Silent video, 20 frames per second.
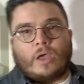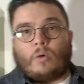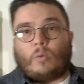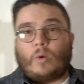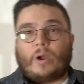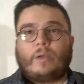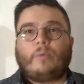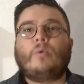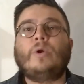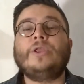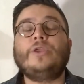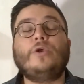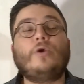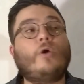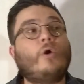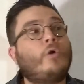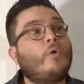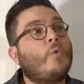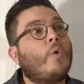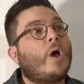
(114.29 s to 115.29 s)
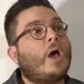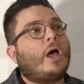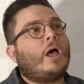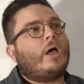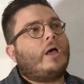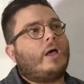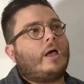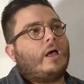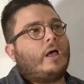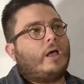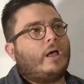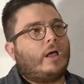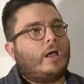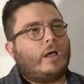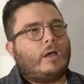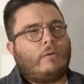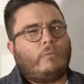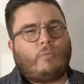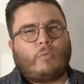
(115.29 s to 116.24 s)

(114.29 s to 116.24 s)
When you go to a, a,